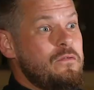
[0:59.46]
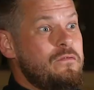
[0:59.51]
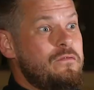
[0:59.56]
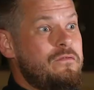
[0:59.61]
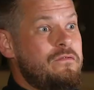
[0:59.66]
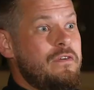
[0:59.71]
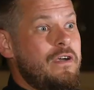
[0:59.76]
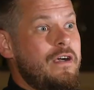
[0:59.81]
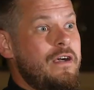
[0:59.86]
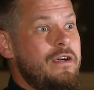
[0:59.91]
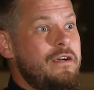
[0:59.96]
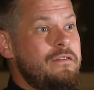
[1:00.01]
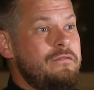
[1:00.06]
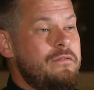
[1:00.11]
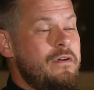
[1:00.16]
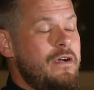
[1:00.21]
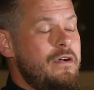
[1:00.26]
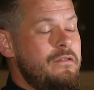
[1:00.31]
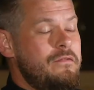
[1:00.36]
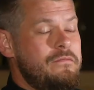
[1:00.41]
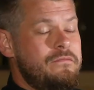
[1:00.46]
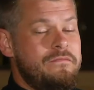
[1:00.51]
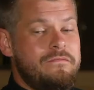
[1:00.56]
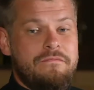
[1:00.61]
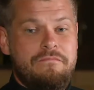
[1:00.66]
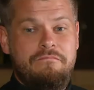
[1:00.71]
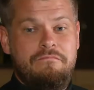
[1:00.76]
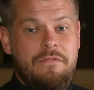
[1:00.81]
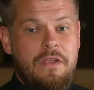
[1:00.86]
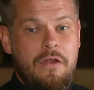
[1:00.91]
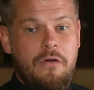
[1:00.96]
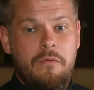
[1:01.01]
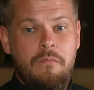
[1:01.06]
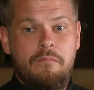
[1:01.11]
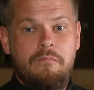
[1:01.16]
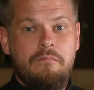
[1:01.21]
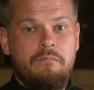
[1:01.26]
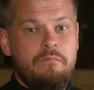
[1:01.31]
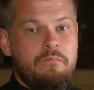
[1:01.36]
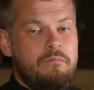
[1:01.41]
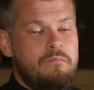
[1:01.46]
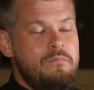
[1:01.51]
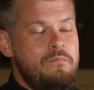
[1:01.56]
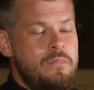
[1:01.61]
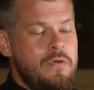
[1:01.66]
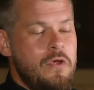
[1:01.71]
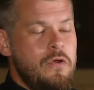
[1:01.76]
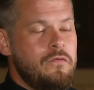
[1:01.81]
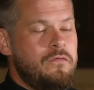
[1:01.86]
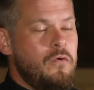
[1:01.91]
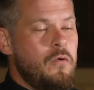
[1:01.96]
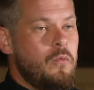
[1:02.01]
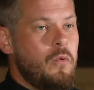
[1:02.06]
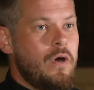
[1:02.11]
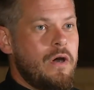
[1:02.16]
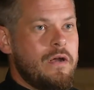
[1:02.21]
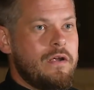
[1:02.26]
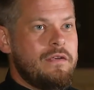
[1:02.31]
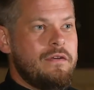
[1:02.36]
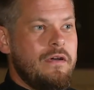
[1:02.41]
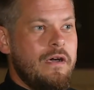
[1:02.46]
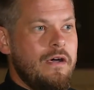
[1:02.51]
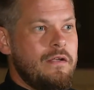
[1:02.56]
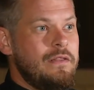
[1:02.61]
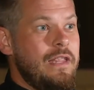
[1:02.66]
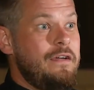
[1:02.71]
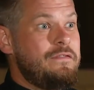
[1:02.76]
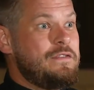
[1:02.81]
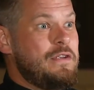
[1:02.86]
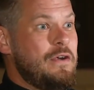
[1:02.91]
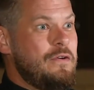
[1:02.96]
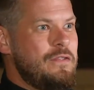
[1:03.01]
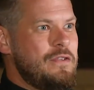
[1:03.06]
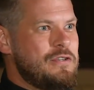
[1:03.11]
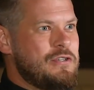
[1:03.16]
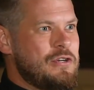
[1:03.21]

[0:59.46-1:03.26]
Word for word: of, uh, of you know, beautiful work uh, left here in the